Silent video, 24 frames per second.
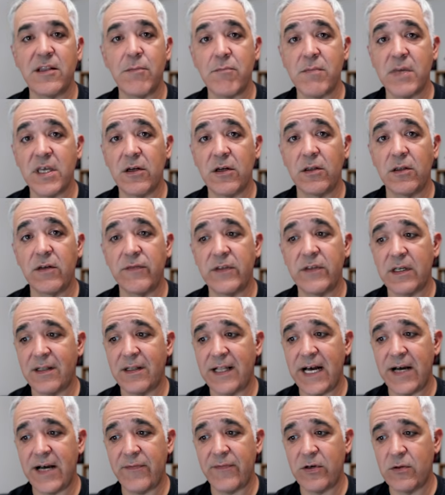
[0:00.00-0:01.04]
in the middle of the
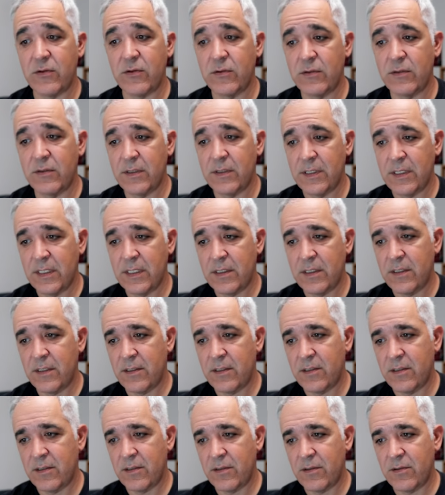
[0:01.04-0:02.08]
clavicle.
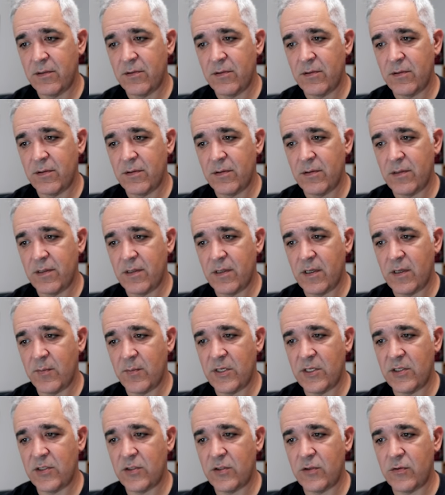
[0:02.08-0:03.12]
I'm going
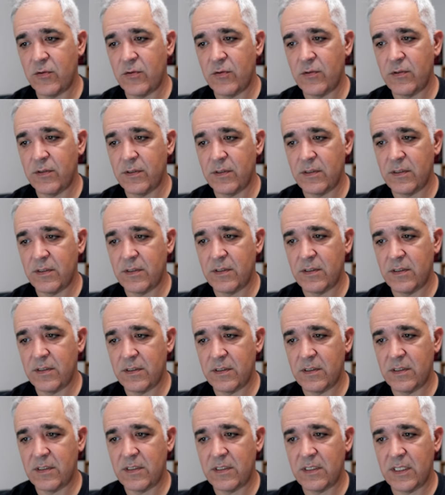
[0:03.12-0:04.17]
to do
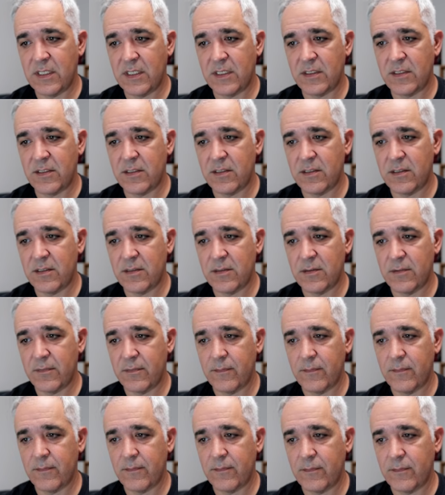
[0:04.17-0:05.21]
6
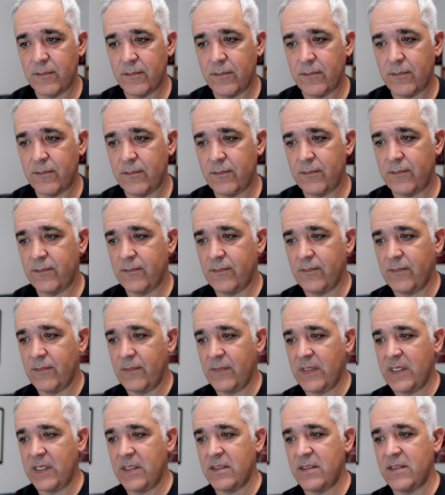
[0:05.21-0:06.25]

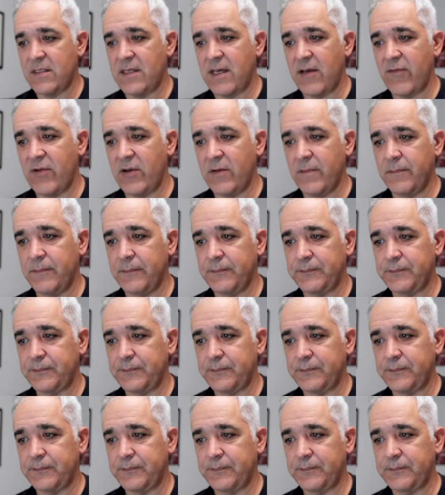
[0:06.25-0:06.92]
and 7.